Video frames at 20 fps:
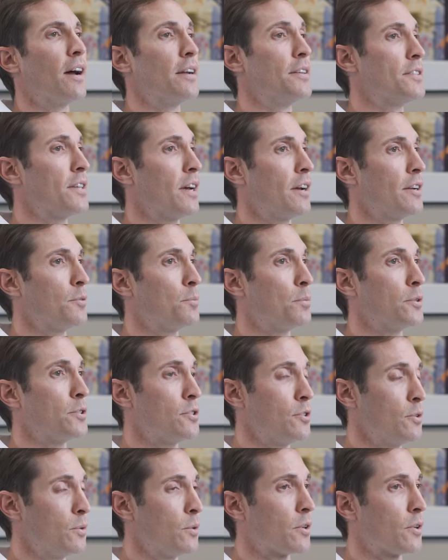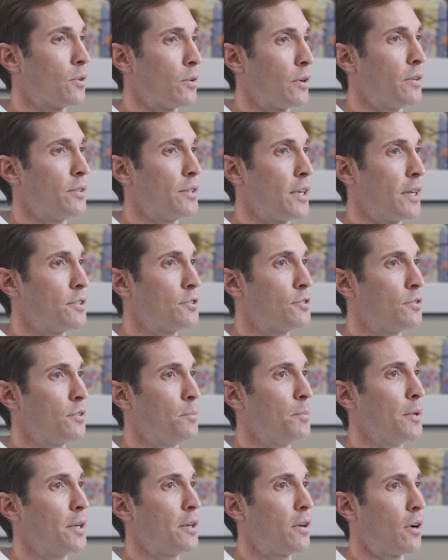I decided to pursue a career in
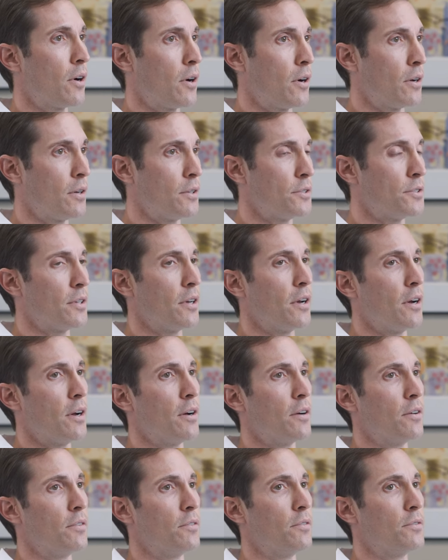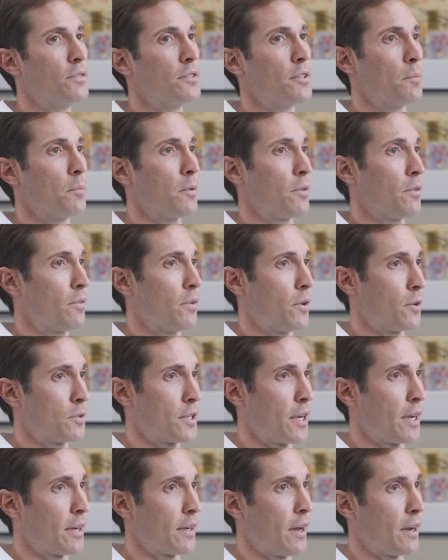dentistry because of some of the
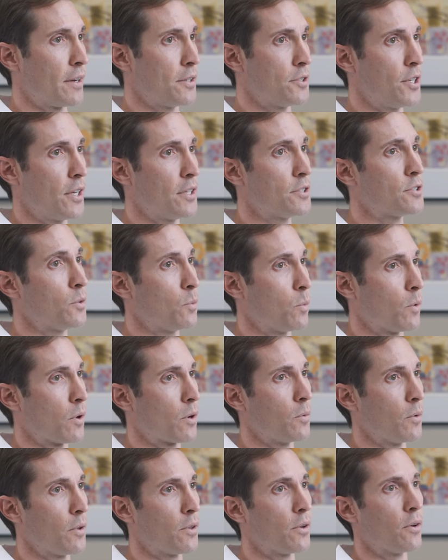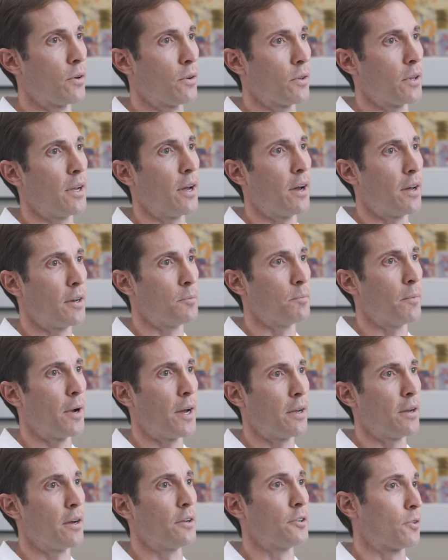folks I had gotten a chance to work with early on in
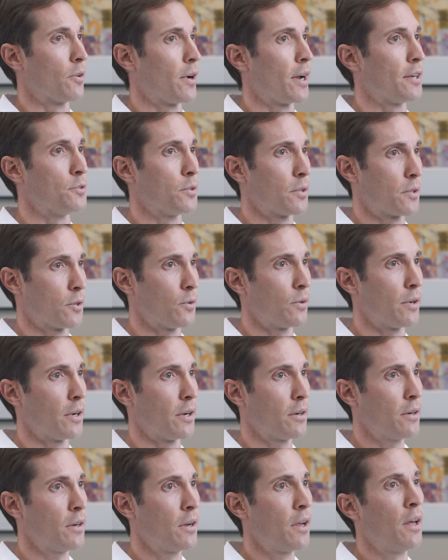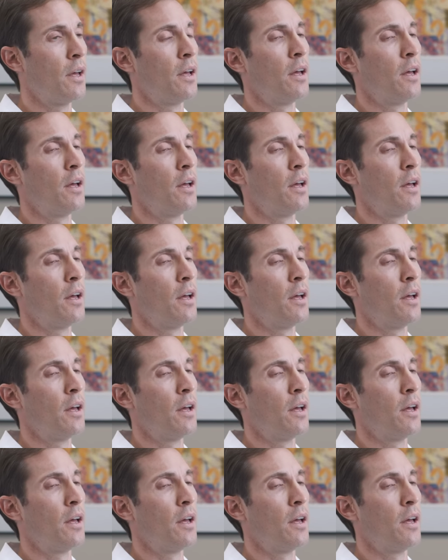my undergraduate career.